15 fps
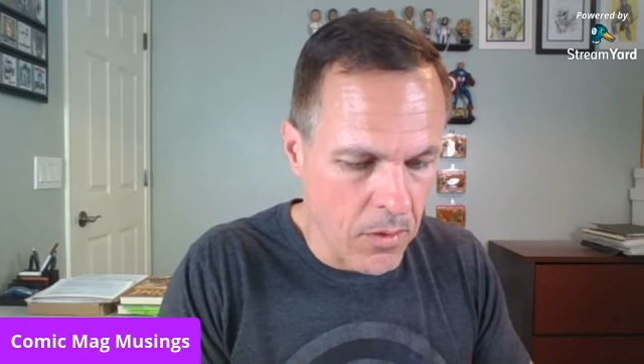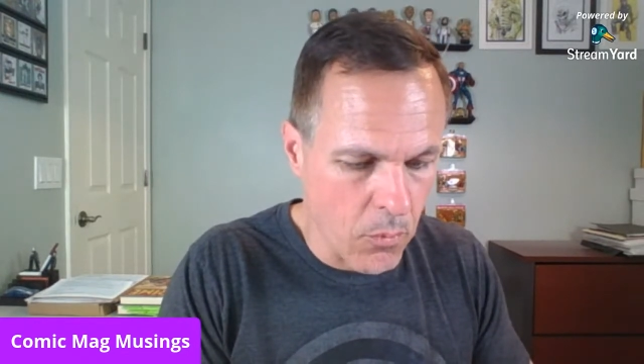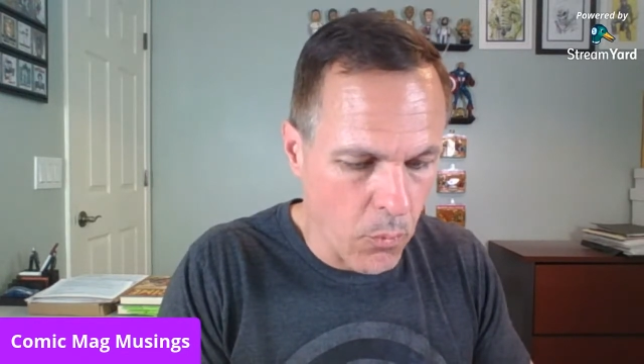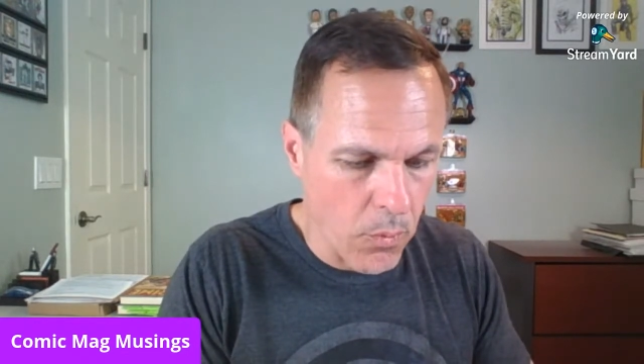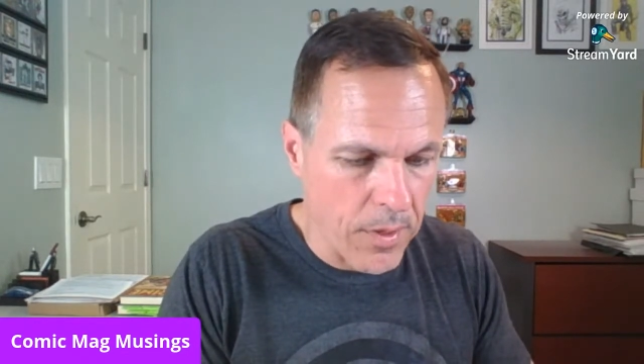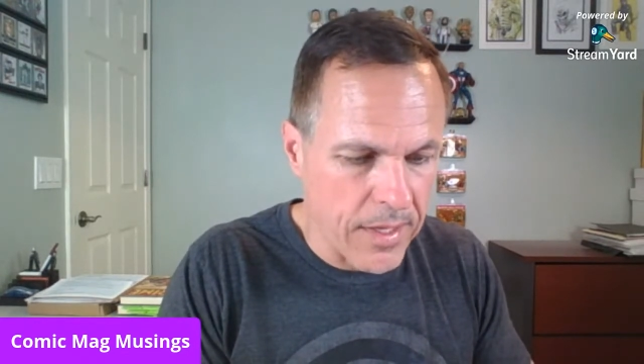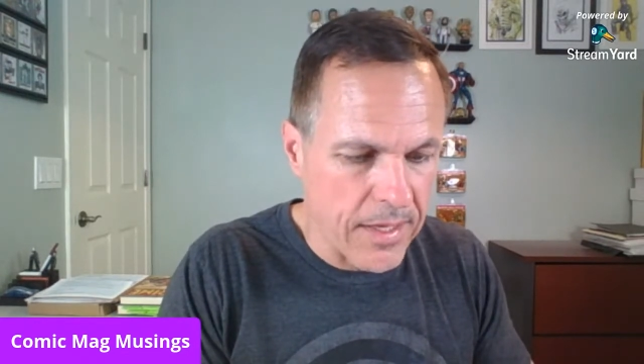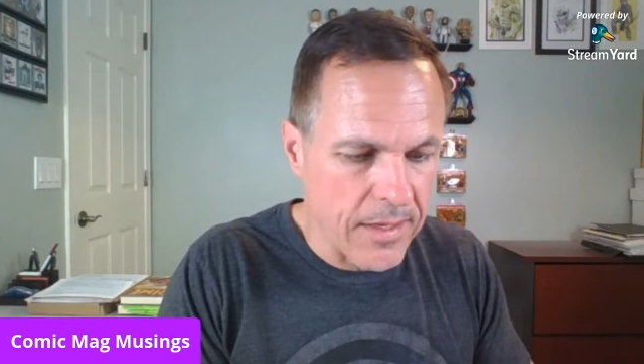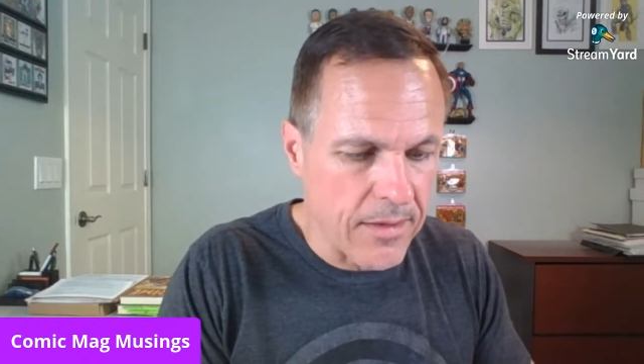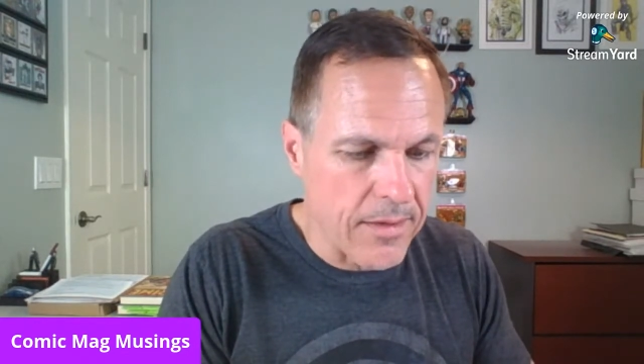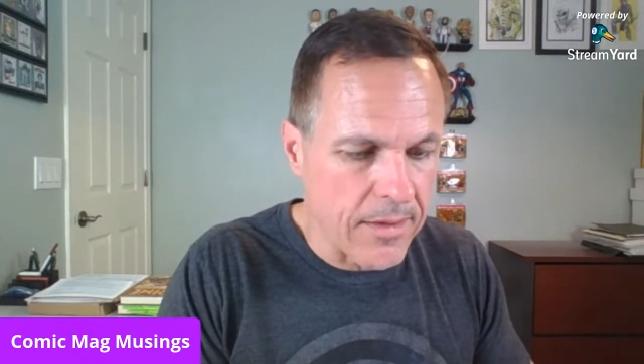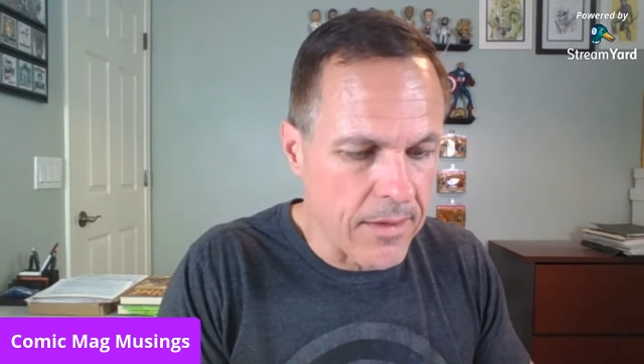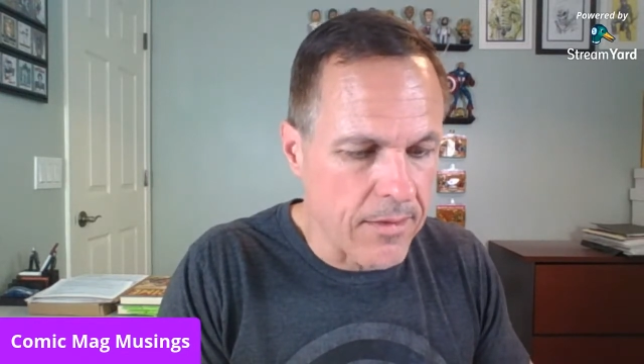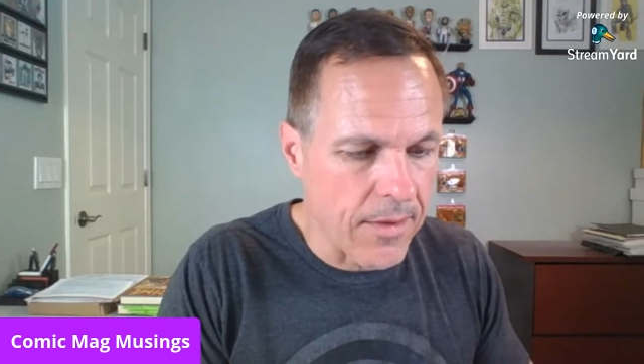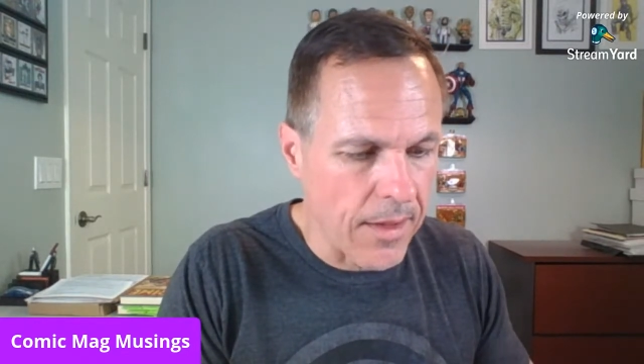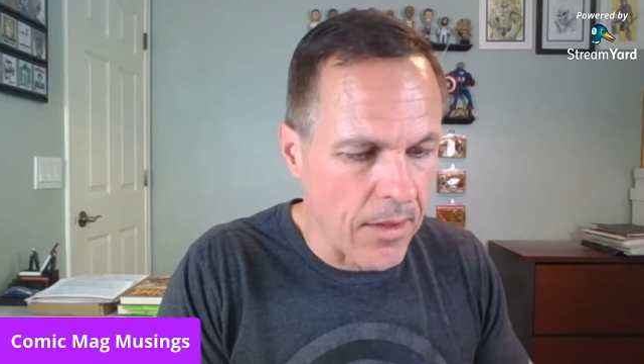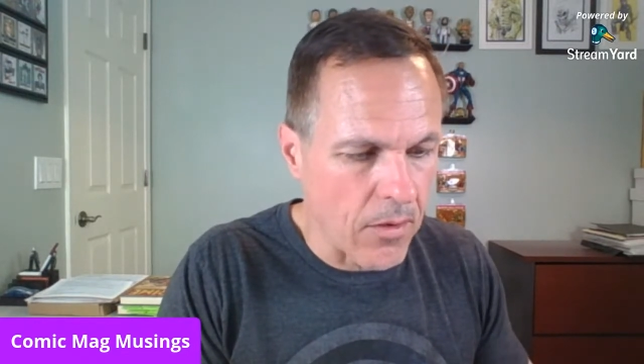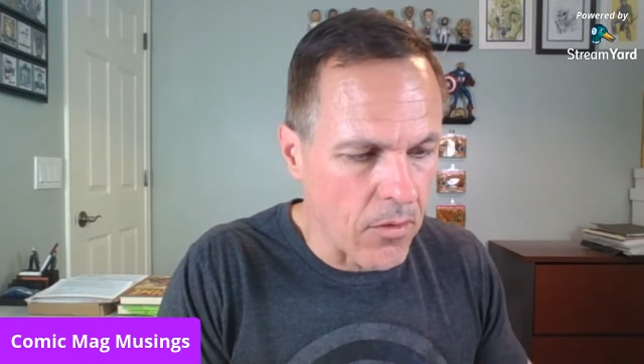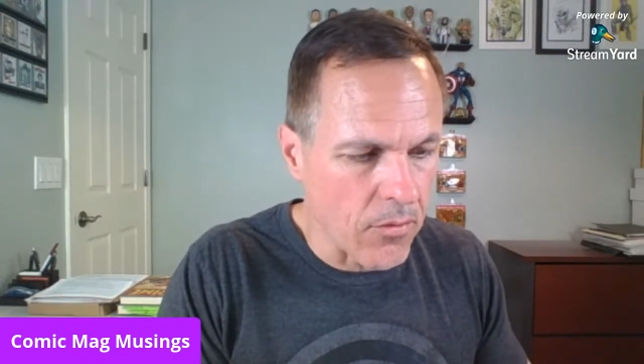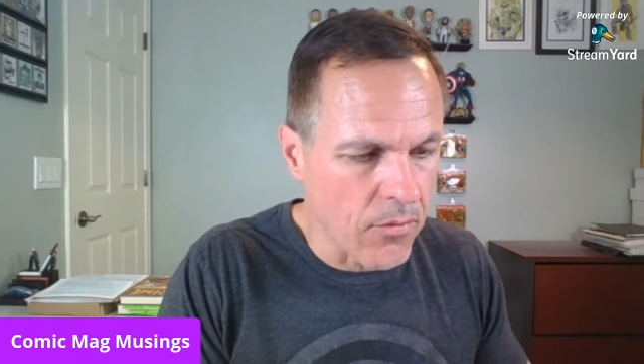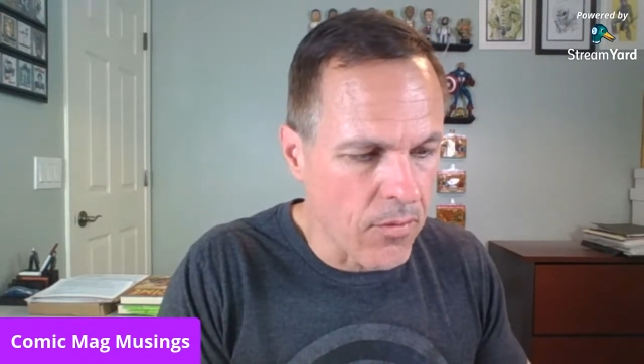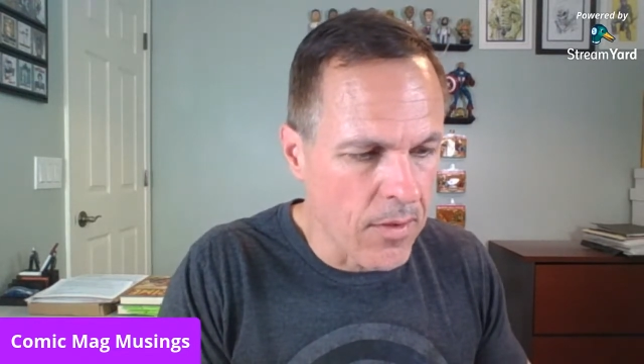where he
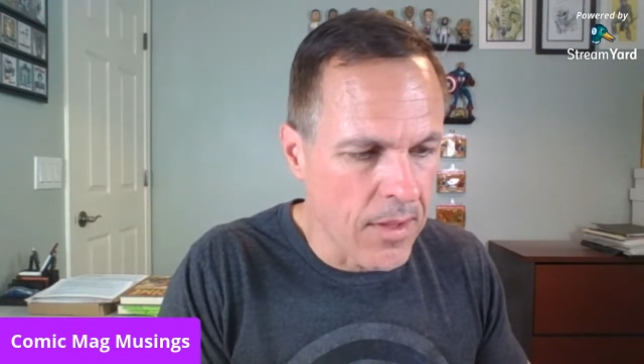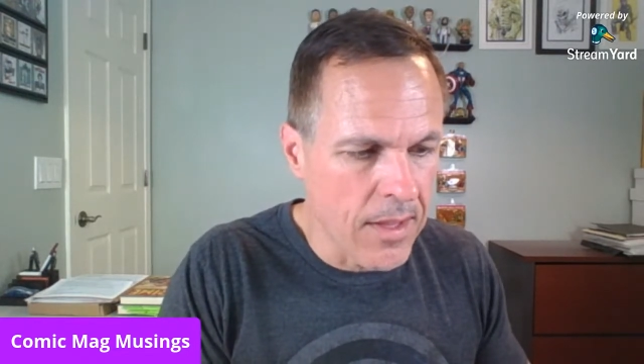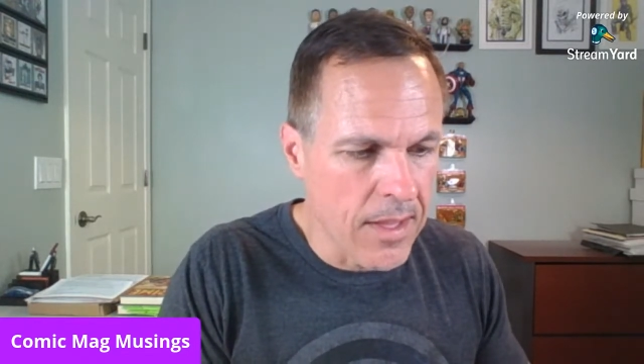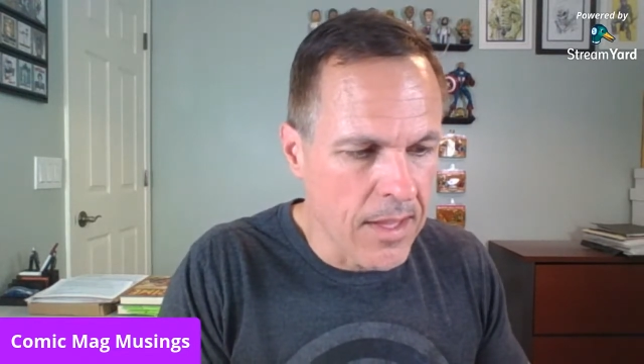details,